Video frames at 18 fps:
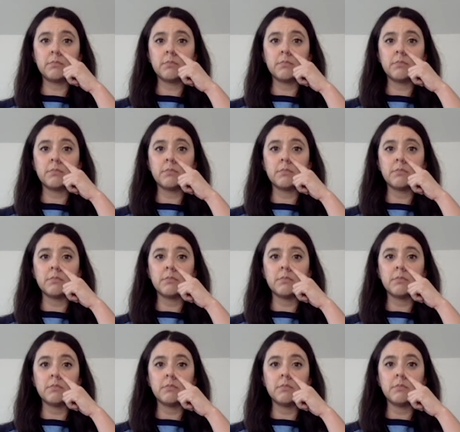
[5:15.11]

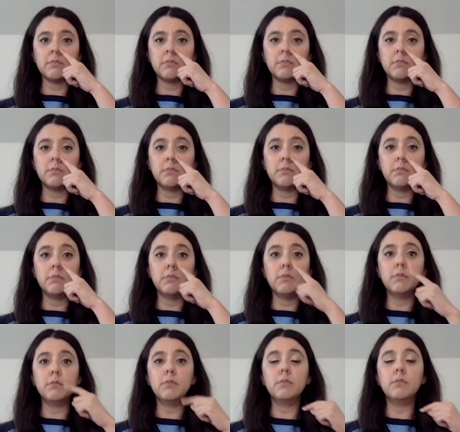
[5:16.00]

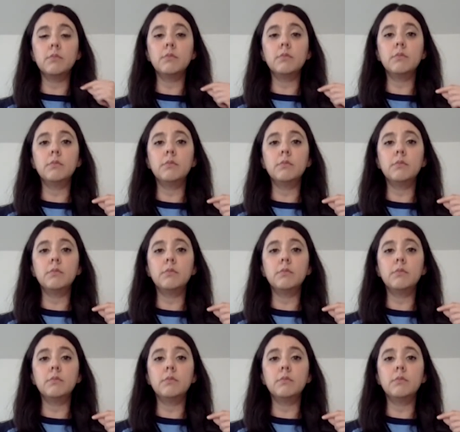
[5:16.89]
No one is speaking in this clip.